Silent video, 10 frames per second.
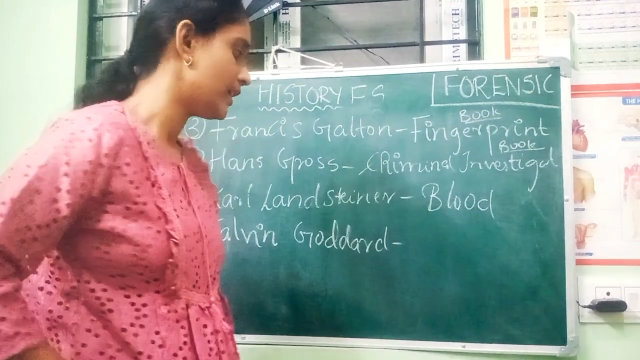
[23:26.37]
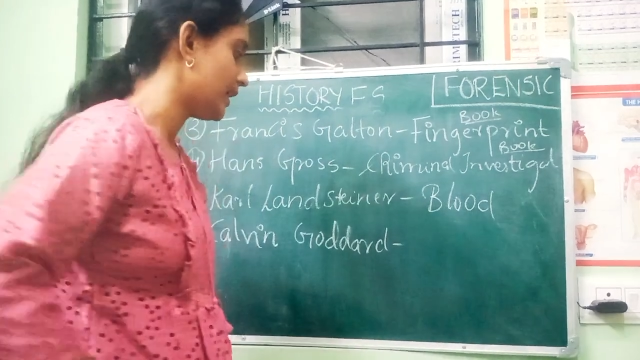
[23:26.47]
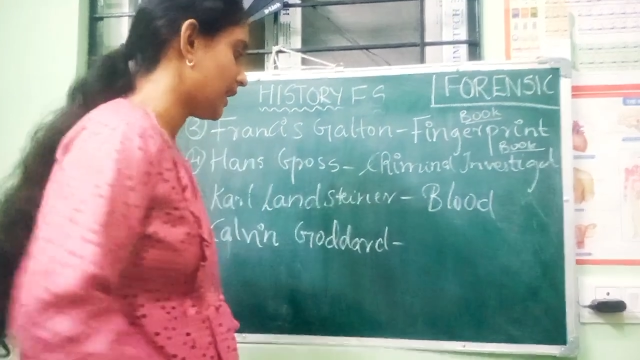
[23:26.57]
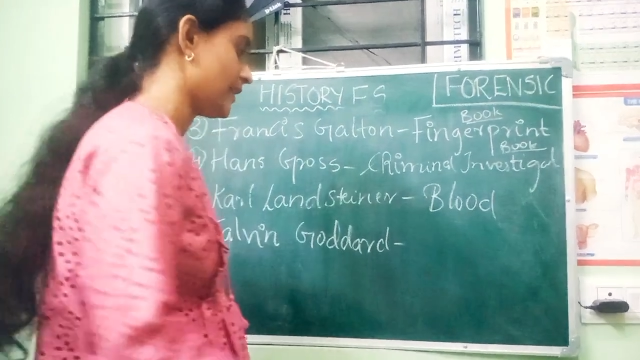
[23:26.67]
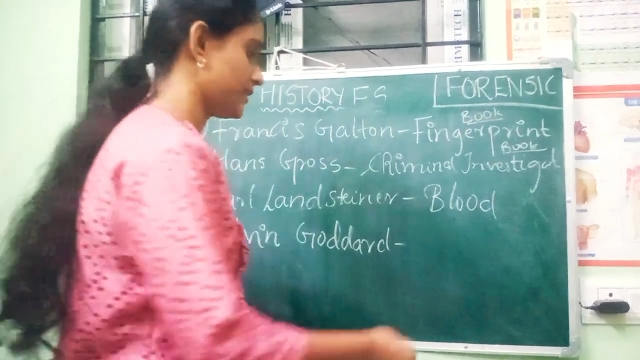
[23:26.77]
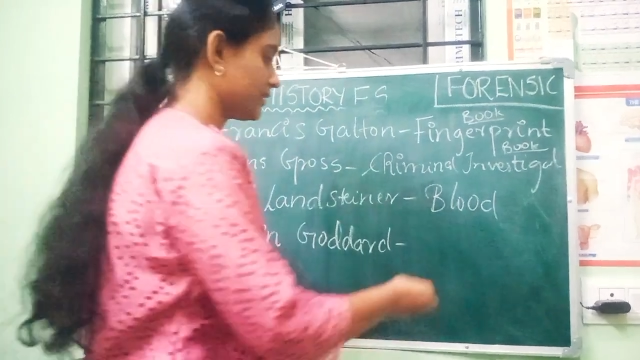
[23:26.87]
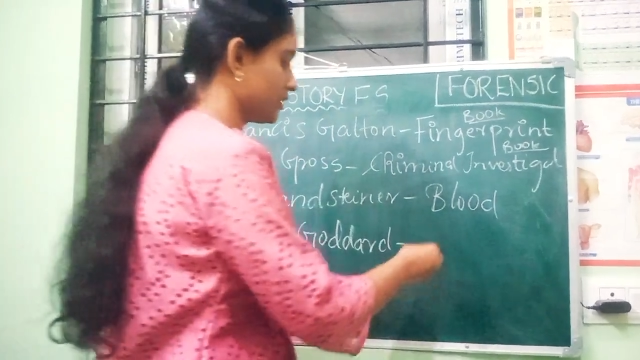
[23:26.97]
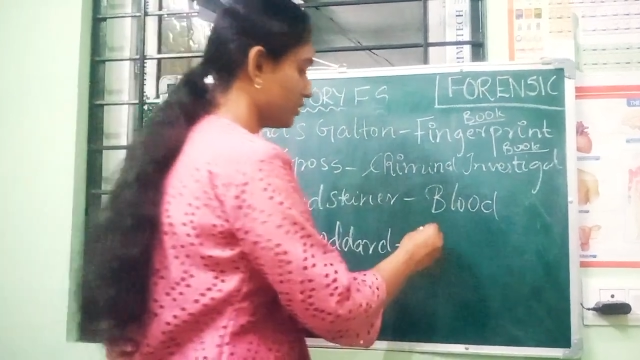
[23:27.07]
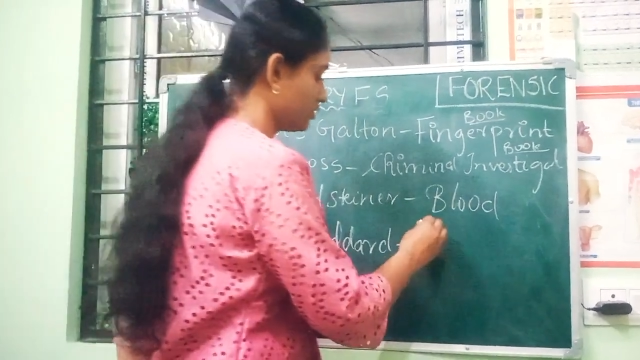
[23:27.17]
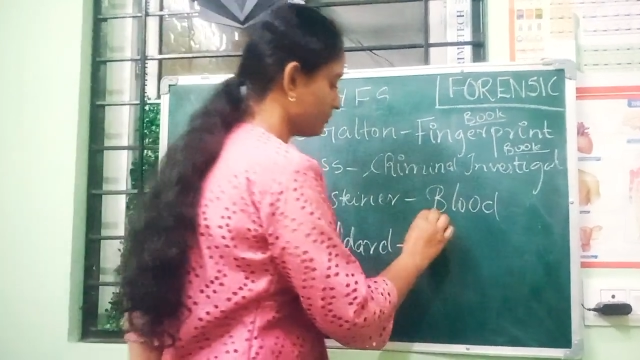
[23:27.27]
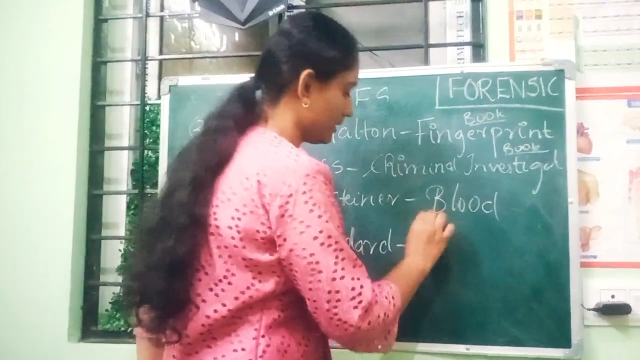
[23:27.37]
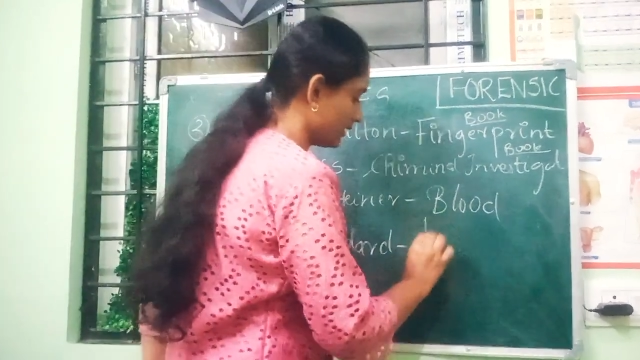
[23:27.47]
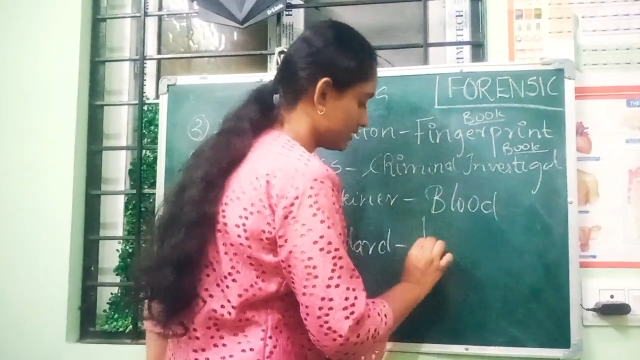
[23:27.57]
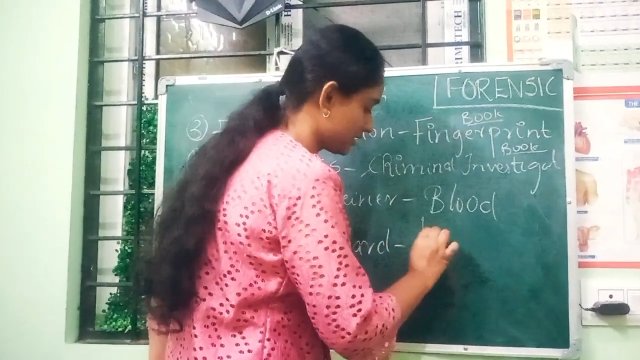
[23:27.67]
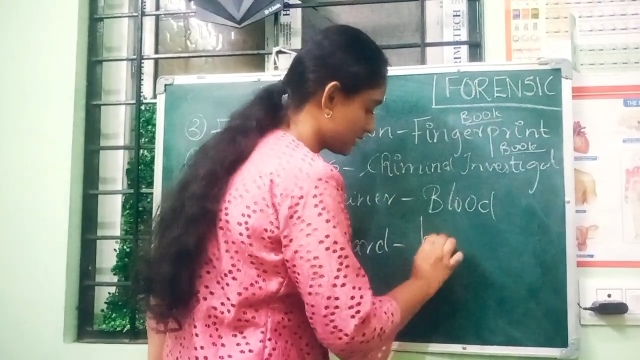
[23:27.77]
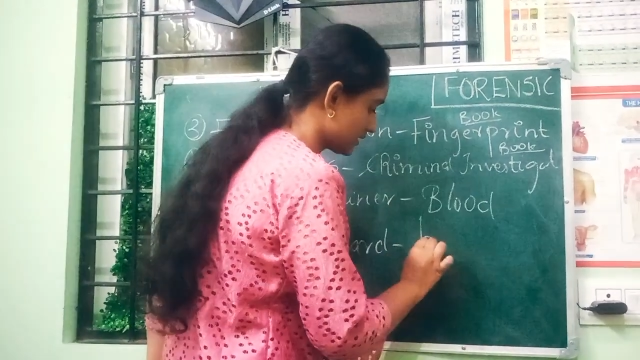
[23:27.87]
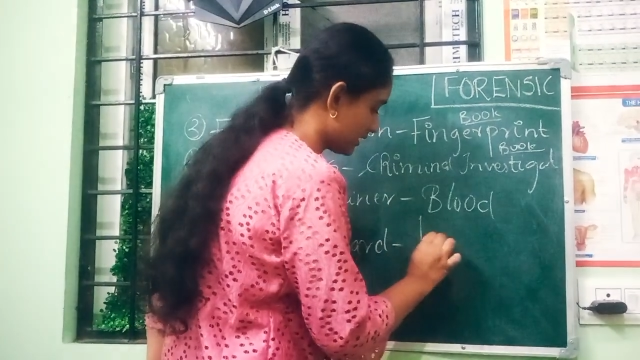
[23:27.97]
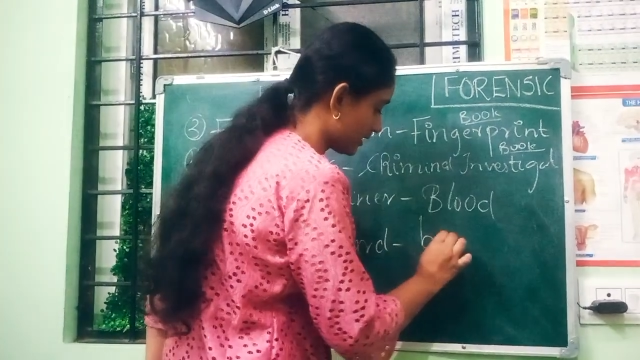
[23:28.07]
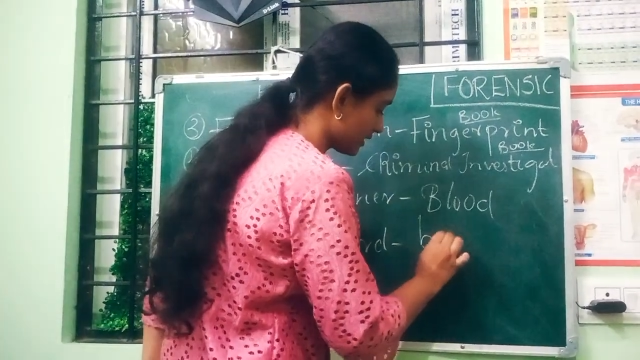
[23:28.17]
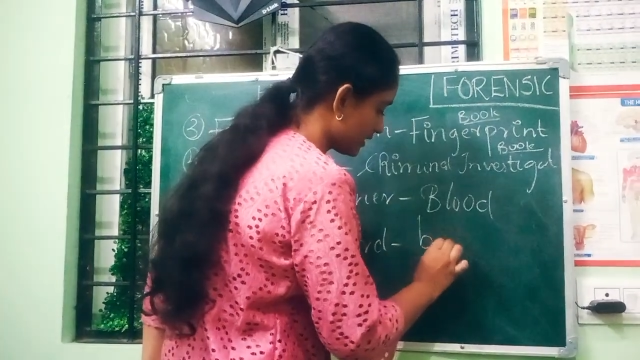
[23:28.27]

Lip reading: As I said, your ballistics is like